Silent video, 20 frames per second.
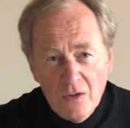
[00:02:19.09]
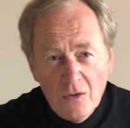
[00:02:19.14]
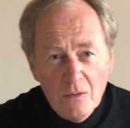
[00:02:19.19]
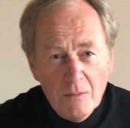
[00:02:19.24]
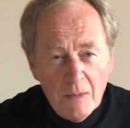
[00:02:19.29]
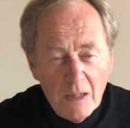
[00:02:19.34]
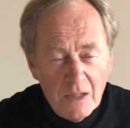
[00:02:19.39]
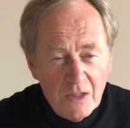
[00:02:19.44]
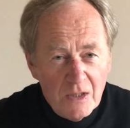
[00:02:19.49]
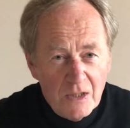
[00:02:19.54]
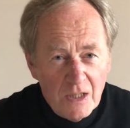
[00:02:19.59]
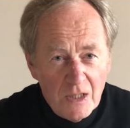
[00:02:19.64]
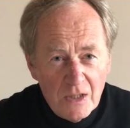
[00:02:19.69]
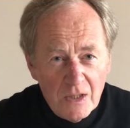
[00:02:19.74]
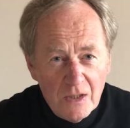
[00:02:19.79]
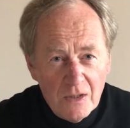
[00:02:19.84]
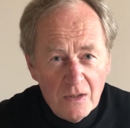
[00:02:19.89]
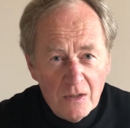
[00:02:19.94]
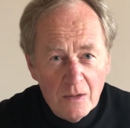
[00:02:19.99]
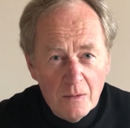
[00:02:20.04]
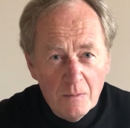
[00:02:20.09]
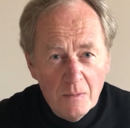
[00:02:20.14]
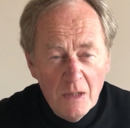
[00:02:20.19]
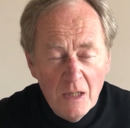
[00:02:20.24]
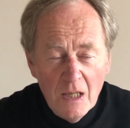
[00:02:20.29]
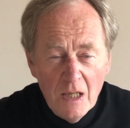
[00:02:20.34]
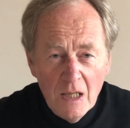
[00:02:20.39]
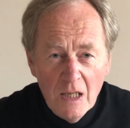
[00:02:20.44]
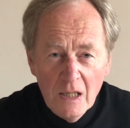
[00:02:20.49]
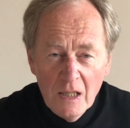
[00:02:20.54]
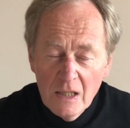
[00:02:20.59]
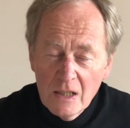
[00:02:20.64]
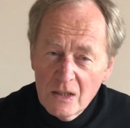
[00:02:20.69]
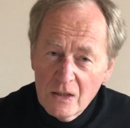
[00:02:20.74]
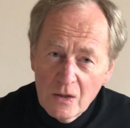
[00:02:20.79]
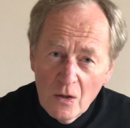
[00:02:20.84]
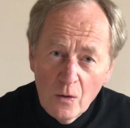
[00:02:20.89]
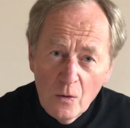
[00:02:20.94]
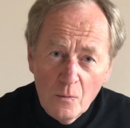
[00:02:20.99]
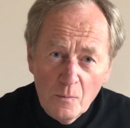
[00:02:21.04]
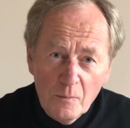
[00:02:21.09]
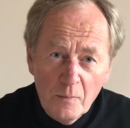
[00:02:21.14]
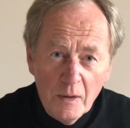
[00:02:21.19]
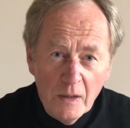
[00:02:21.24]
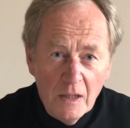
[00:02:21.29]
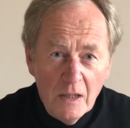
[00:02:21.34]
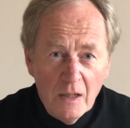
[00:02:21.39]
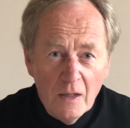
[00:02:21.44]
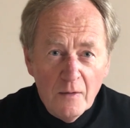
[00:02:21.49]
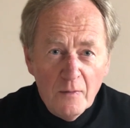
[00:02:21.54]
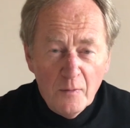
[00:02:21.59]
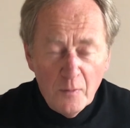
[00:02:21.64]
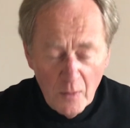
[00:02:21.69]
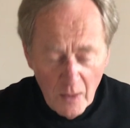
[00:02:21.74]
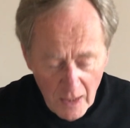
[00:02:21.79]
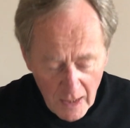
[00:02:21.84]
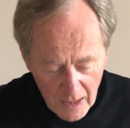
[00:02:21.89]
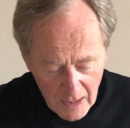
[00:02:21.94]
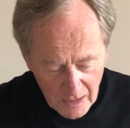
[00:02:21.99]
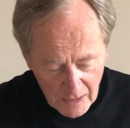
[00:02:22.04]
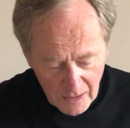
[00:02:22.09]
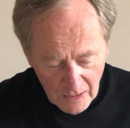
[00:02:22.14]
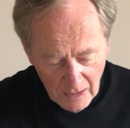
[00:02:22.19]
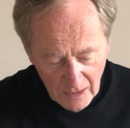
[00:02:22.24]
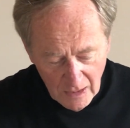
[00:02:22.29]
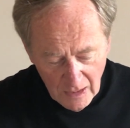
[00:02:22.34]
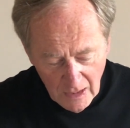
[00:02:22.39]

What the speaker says: young man says to them is, "Don't be afraid."